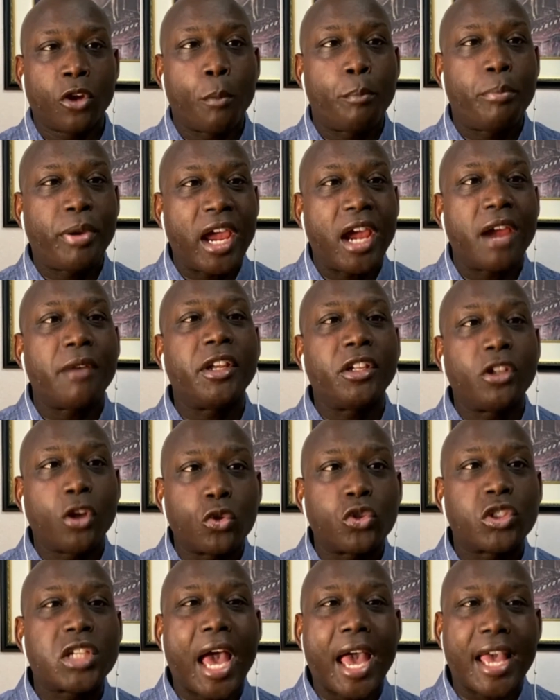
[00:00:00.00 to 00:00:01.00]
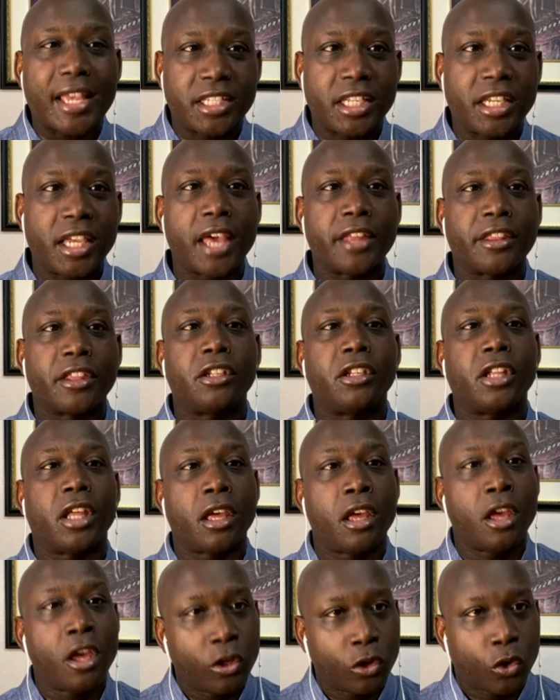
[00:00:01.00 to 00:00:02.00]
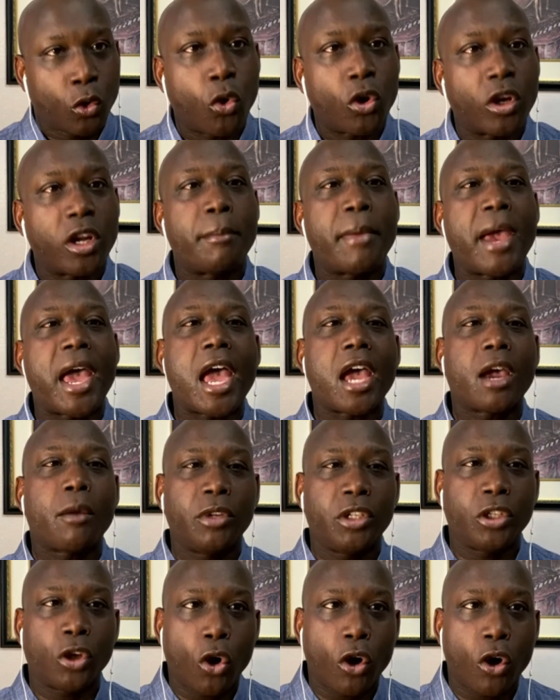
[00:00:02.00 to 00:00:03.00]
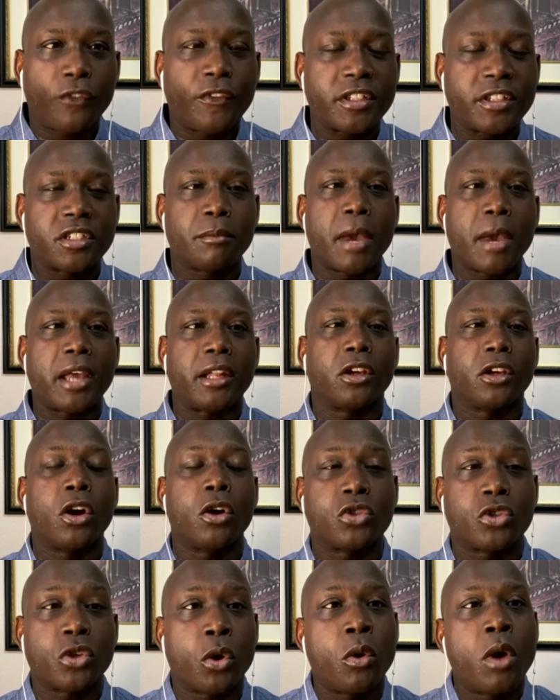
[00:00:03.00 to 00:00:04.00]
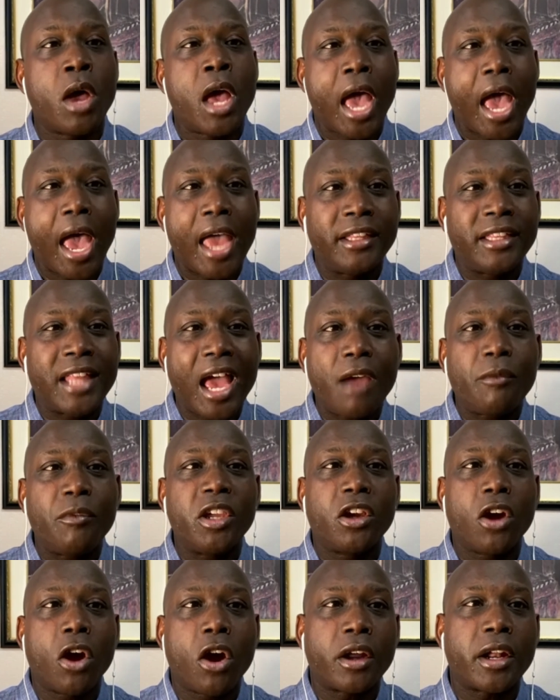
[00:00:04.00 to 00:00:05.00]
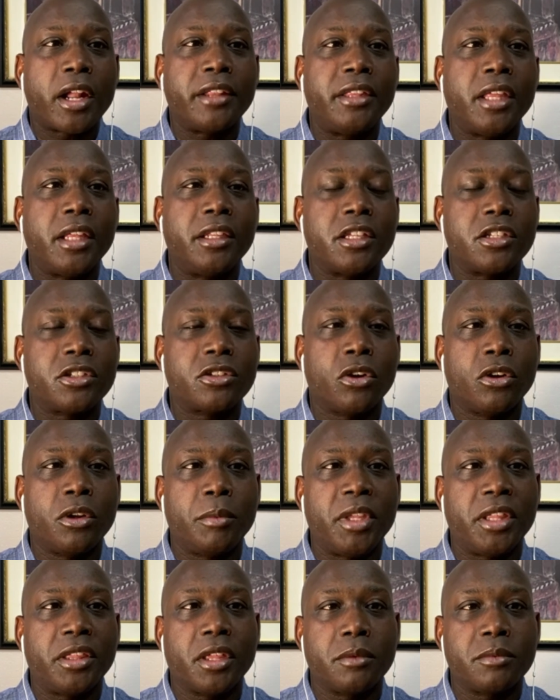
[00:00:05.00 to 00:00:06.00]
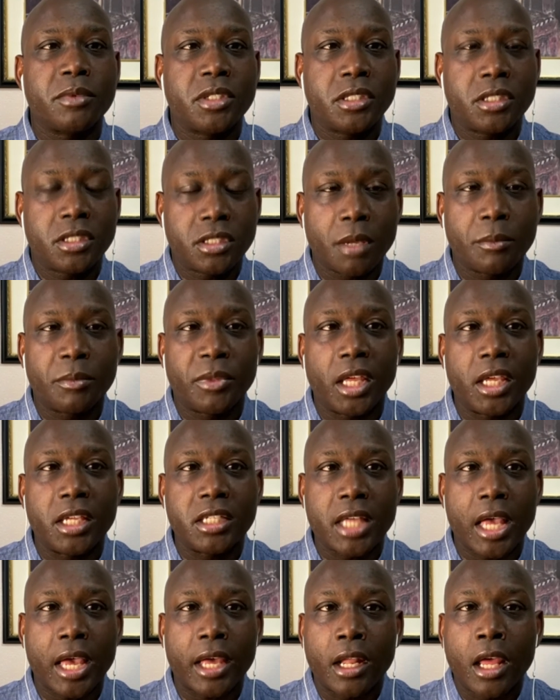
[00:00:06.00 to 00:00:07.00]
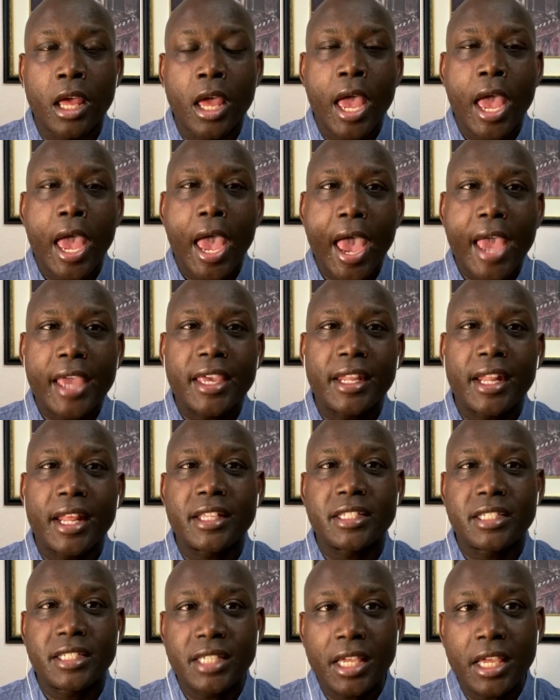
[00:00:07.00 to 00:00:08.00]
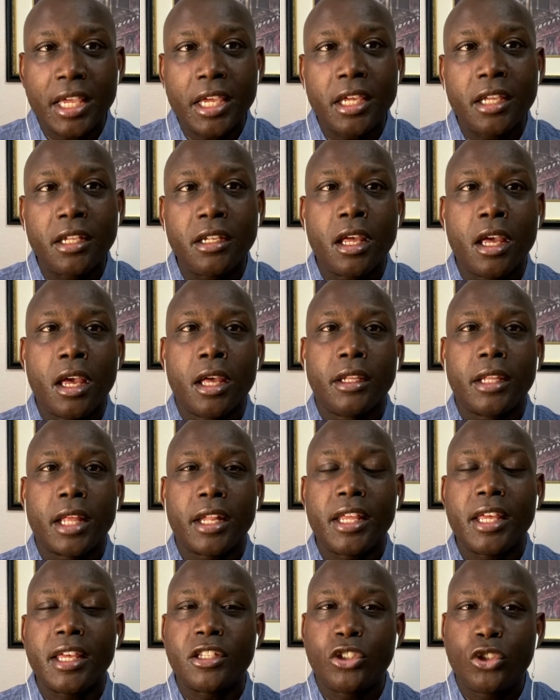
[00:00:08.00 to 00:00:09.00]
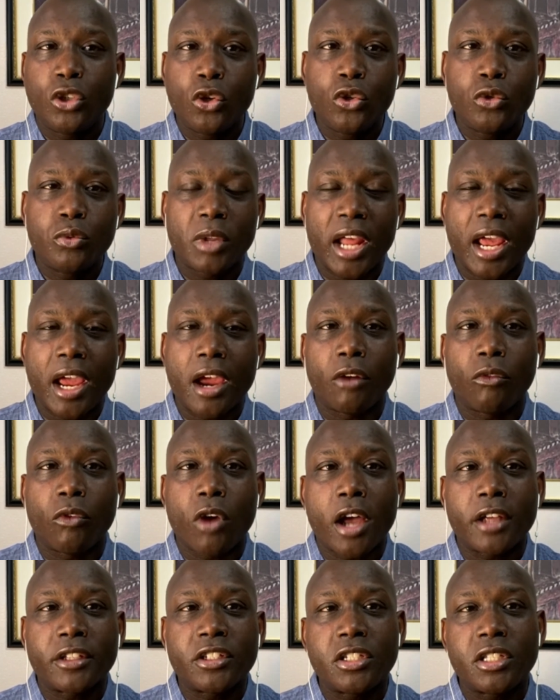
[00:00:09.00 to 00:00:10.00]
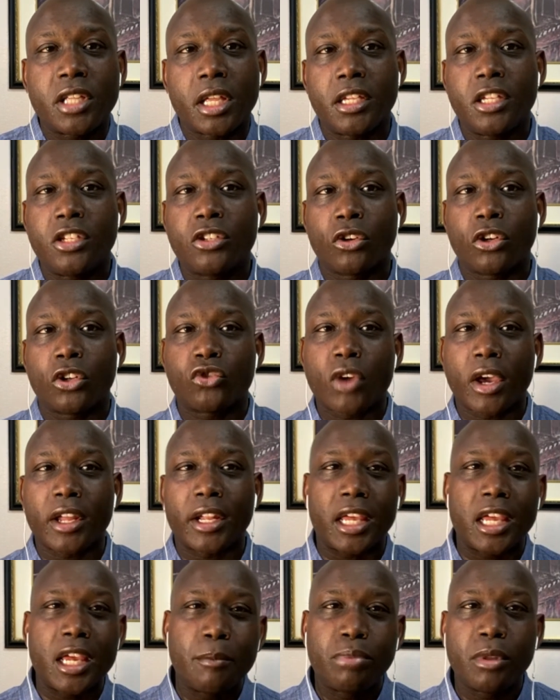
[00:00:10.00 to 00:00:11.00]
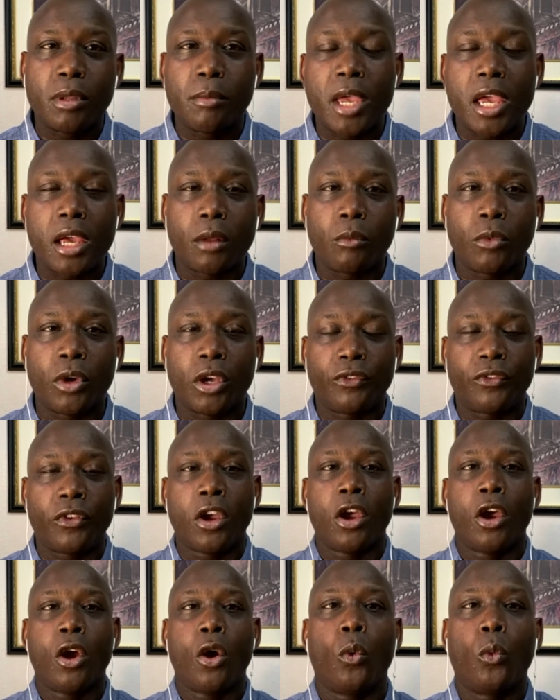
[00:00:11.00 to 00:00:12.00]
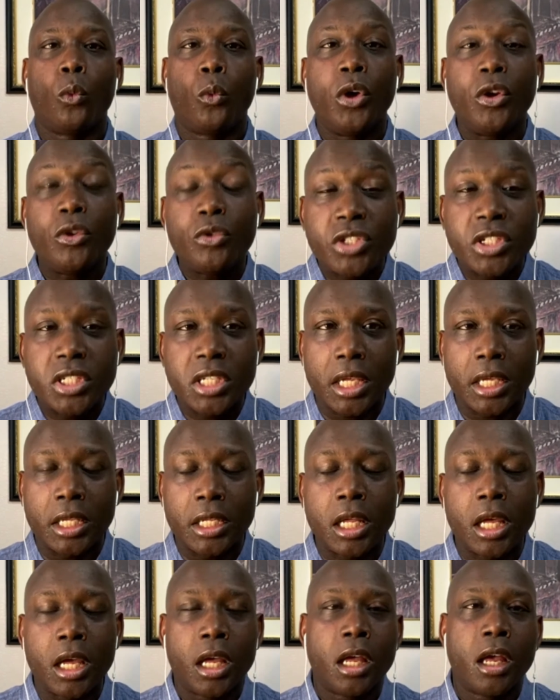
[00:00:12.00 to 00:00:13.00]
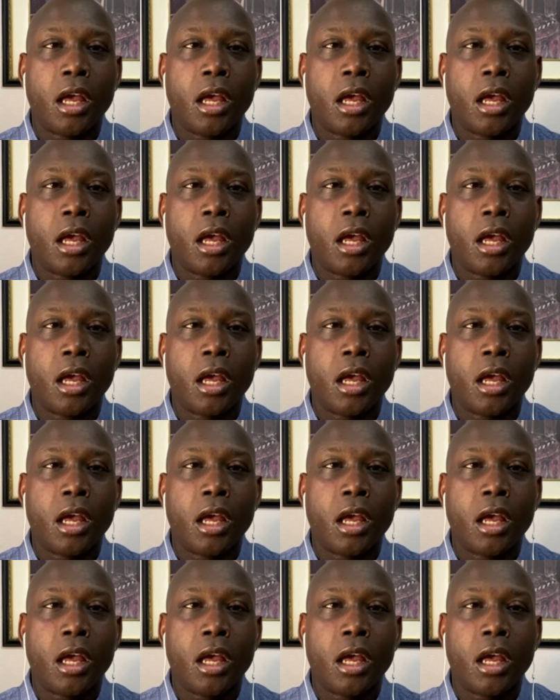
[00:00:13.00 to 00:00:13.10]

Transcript: pairing those guys together, the quarterback with the offensive-minded coach. So in that regard, I think there's going to be some things that Hackett has seen that he has used with Aaron Rodgers, that he's going to try to implement with Wilson.